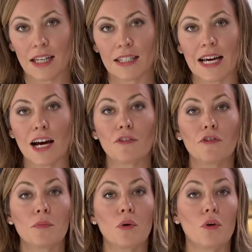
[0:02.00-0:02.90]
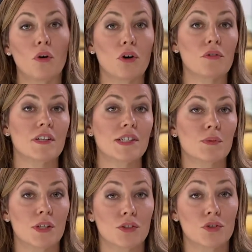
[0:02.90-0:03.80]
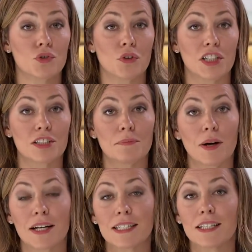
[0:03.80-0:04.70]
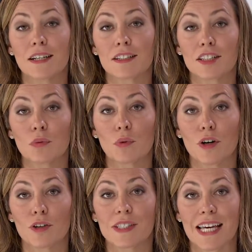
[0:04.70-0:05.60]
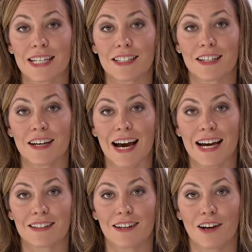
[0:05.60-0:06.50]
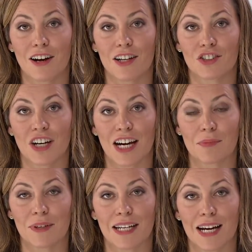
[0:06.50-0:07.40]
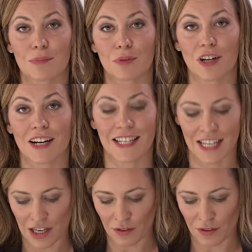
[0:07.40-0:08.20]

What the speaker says: Now, for more on this, we're joined by TRT World's editor-at-large, Ahmet al Burai.